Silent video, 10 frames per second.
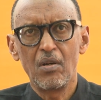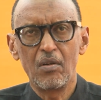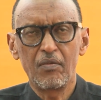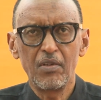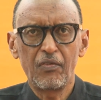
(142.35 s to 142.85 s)

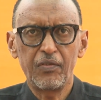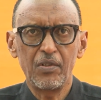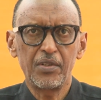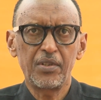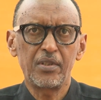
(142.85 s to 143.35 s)
of the
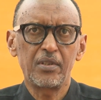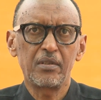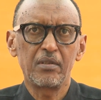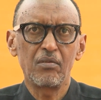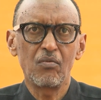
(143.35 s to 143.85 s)
Fourth
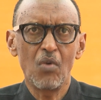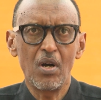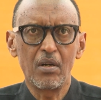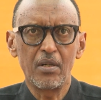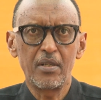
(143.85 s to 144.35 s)

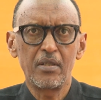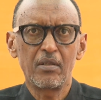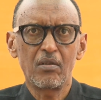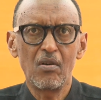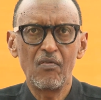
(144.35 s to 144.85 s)
World
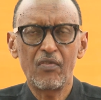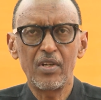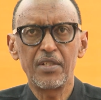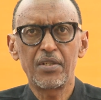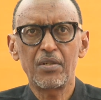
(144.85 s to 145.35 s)

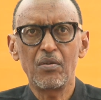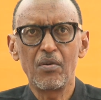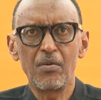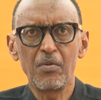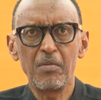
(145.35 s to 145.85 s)
Conference
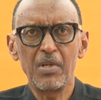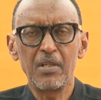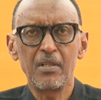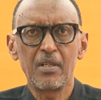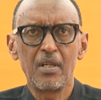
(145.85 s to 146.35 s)
on
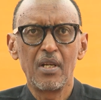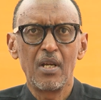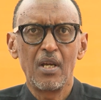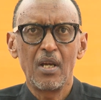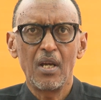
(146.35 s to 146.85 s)
Women
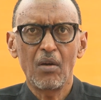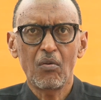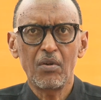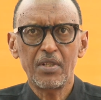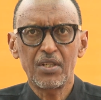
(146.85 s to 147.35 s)
a
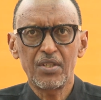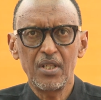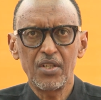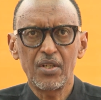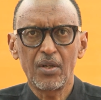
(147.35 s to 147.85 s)
quarter
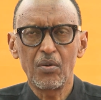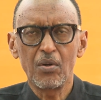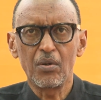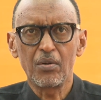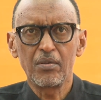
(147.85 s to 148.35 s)
century
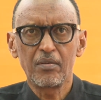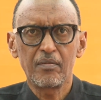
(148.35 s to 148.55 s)
ago.